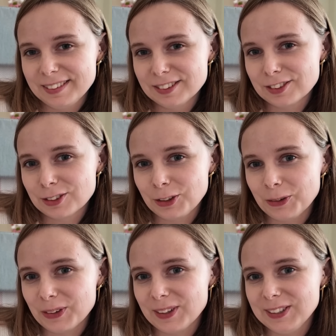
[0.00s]

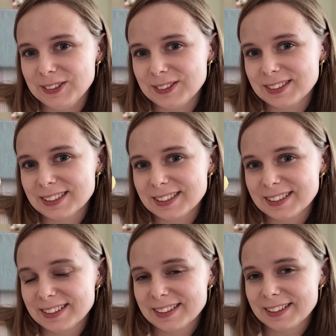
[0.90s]
So cute.
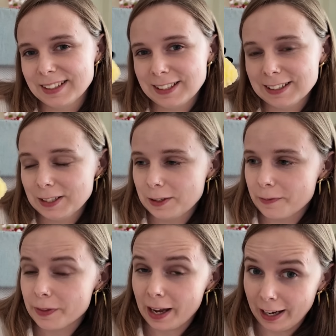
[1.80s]

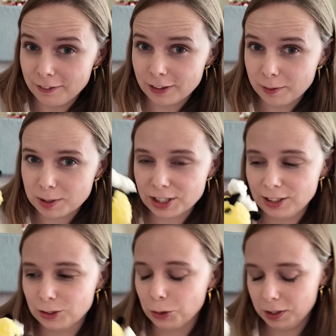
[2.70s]
I very much
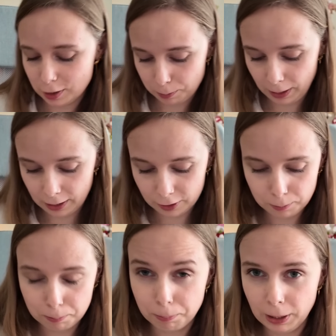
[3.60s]
enjoyed this
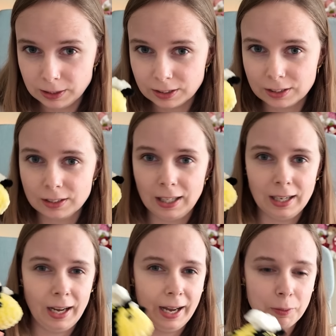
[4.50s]
pattern, but
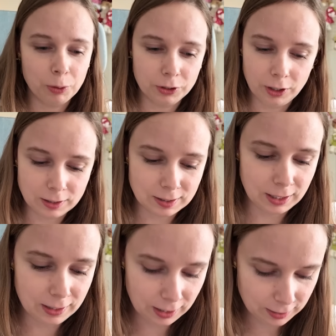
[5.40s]
I would not
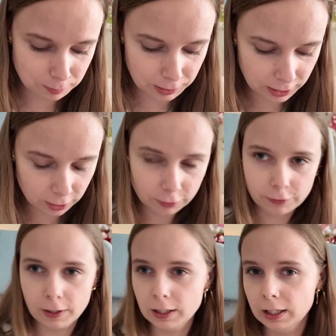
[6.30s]
say that it's beginner
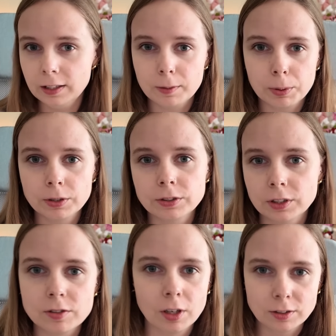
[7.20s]
friendly. The person
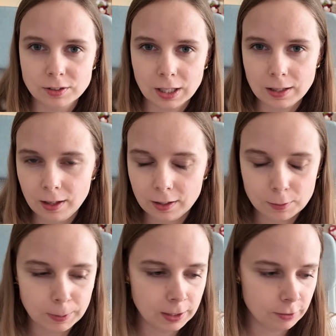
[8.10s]
does not state that
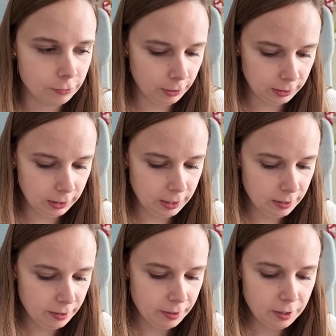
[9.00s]
it's beginner friendly,
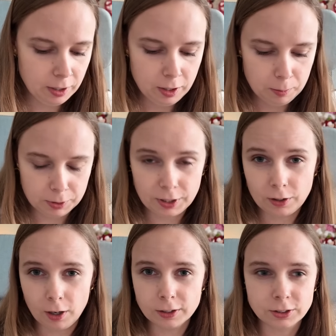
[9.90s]
but
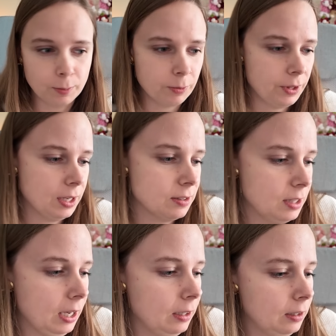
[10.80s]
there are some things
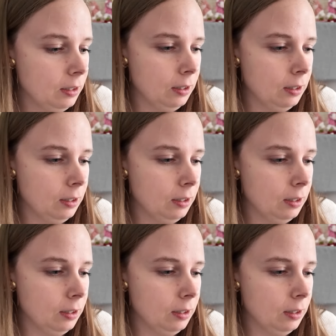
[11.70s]
that